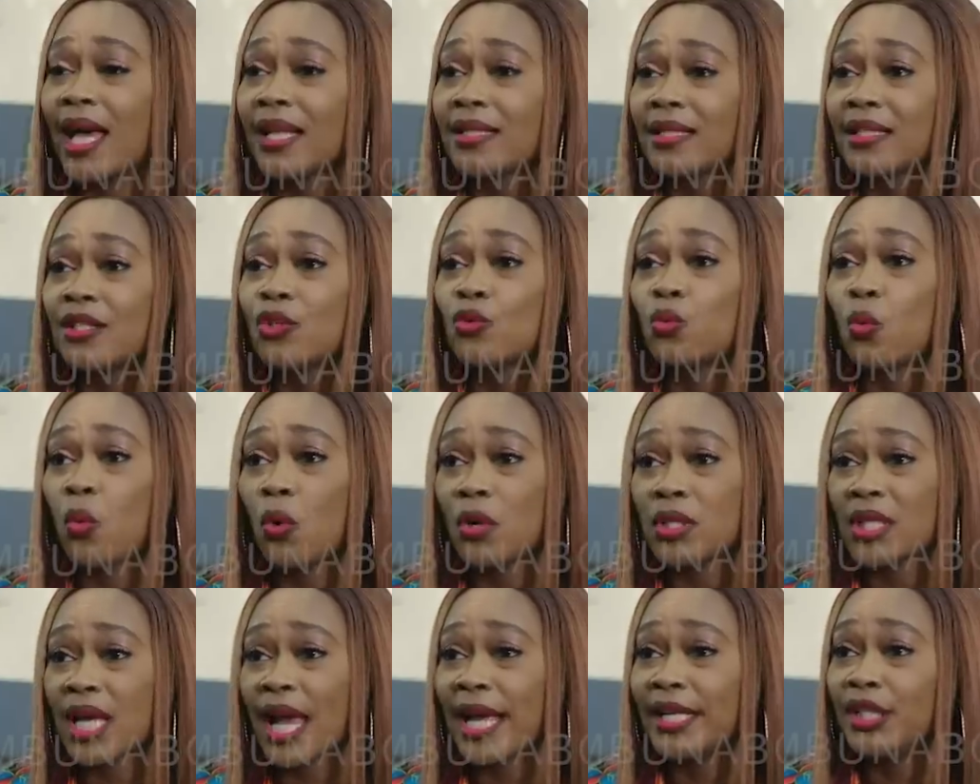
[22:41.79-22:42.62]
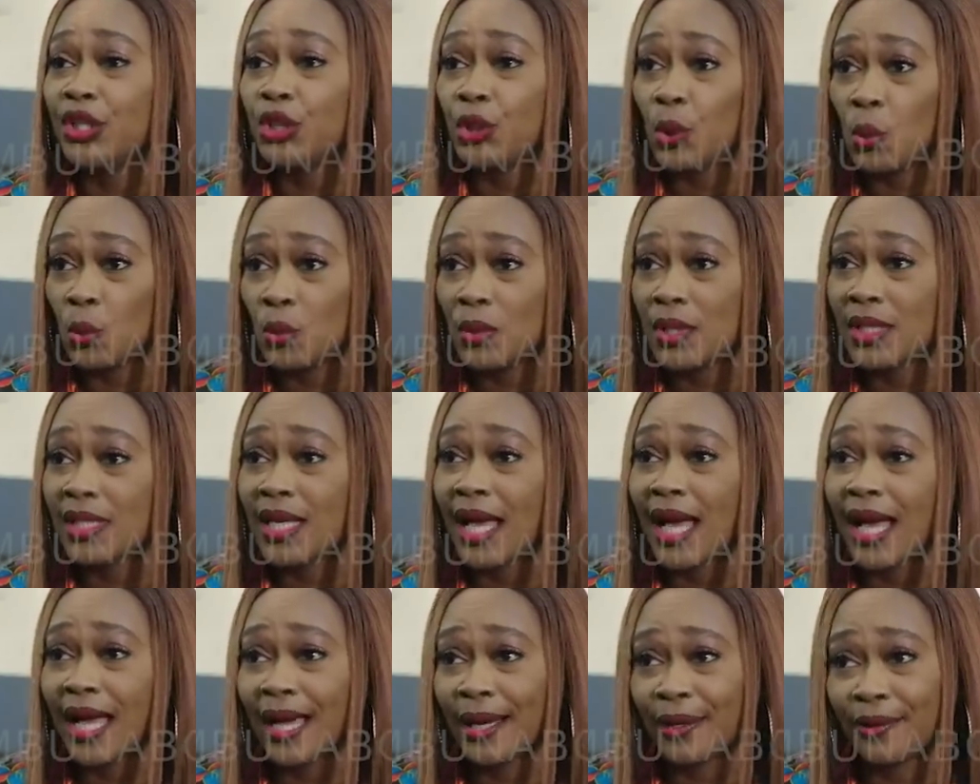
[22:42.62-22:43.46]
that is what I don't
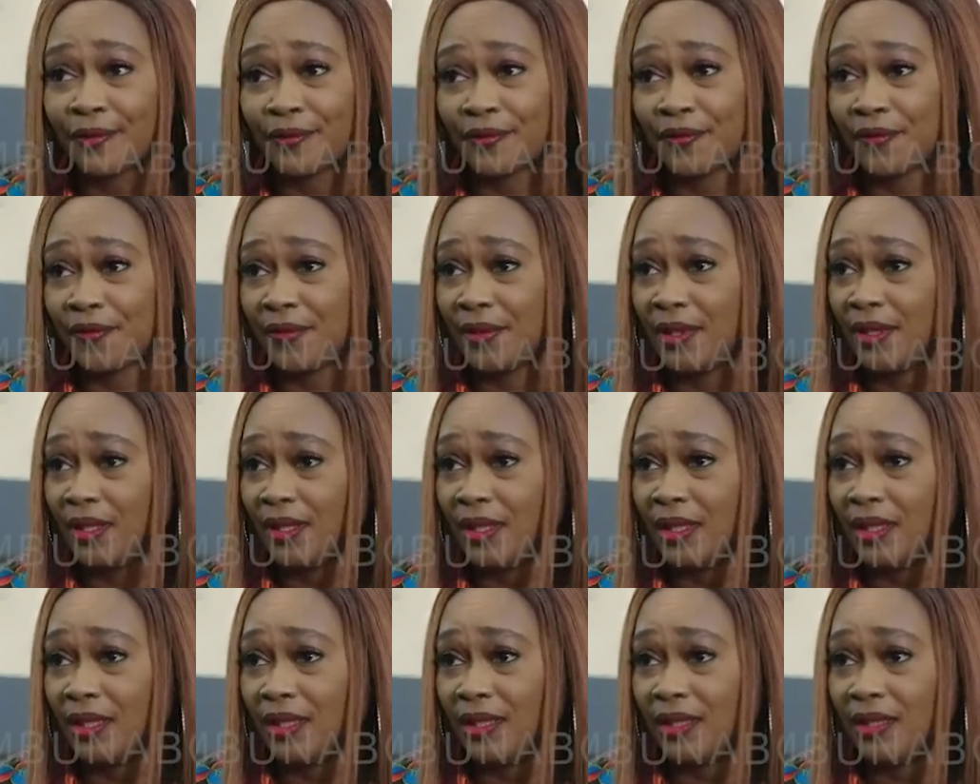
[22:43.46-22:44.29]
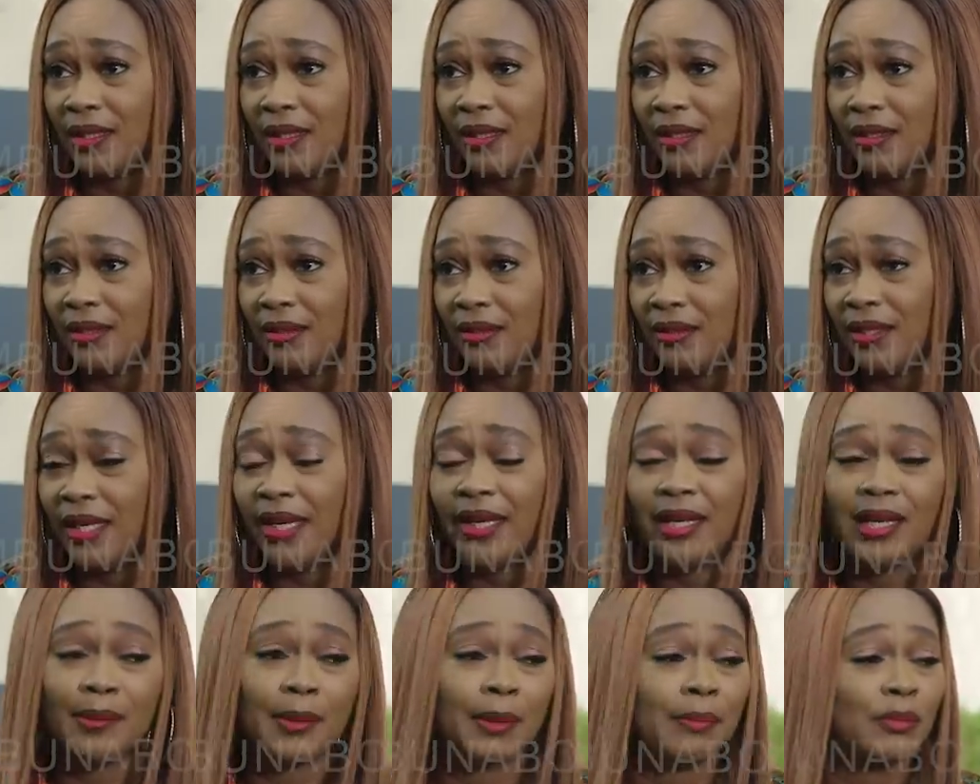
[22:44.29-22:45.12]
have.
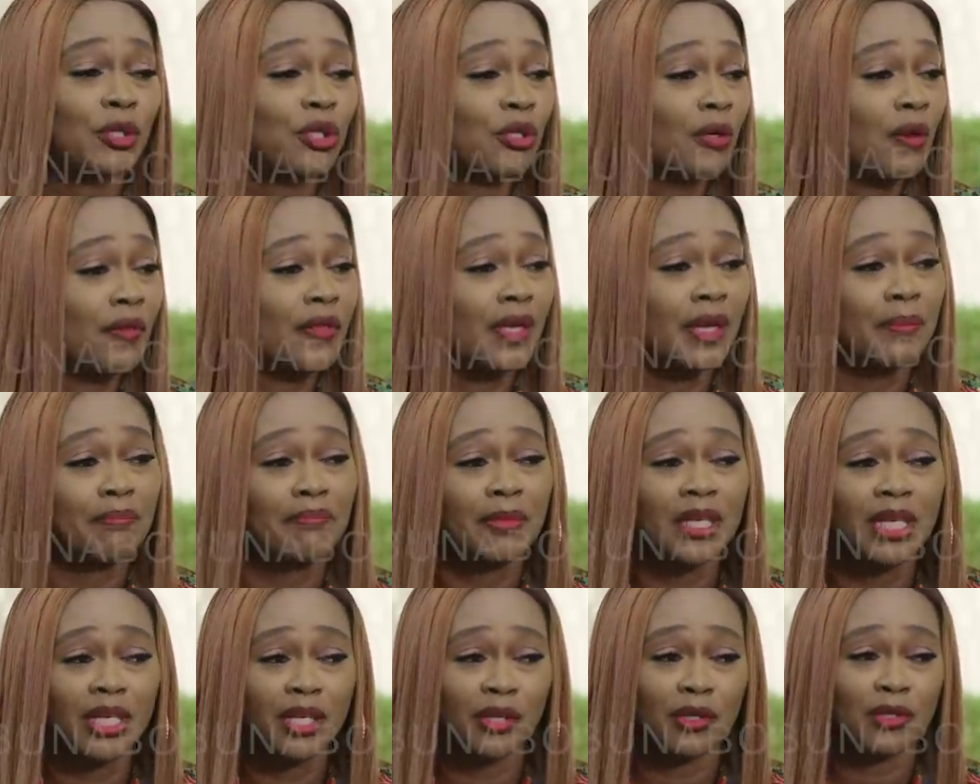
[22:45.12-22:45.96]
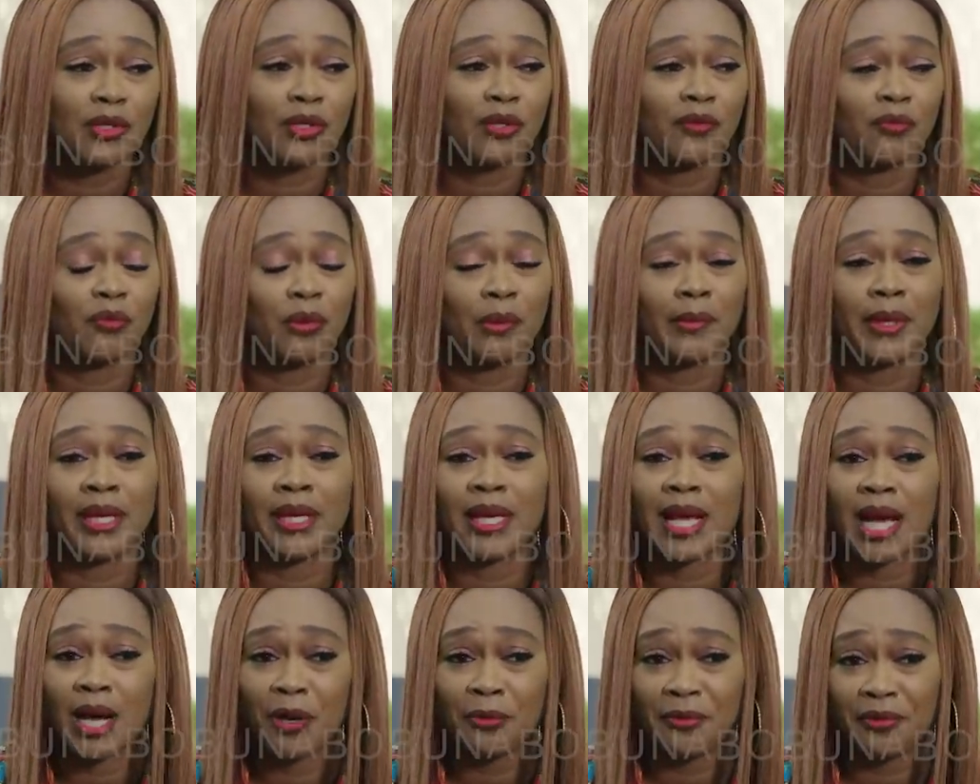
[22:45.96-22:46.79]
Caleb, I'm sure there are millions of
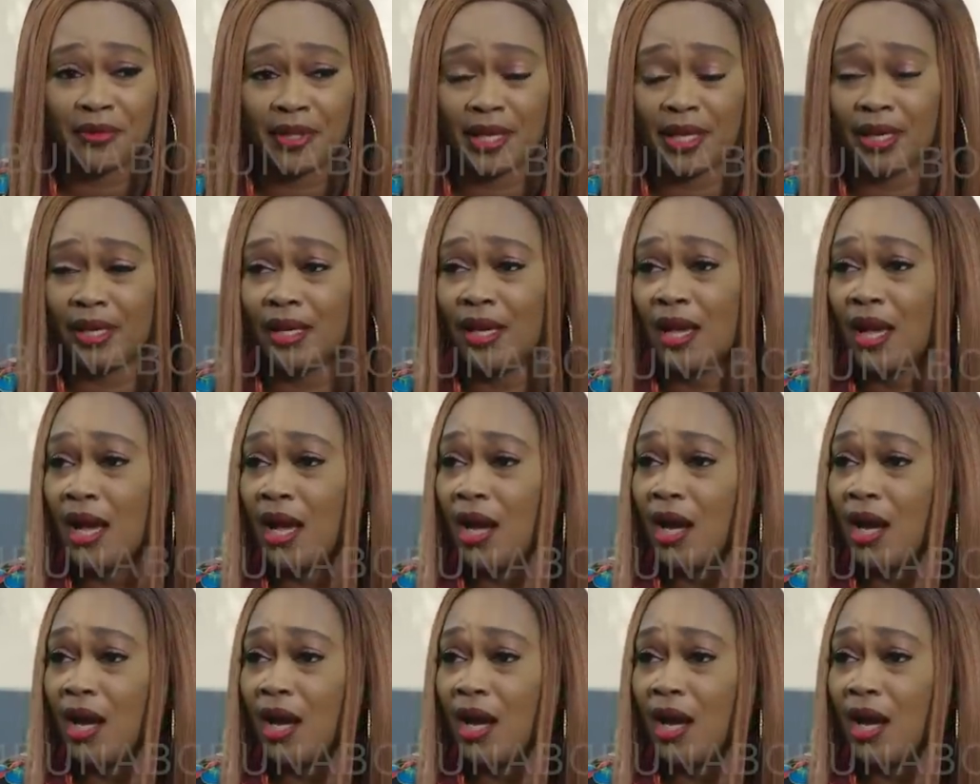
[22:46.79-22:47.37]
women out there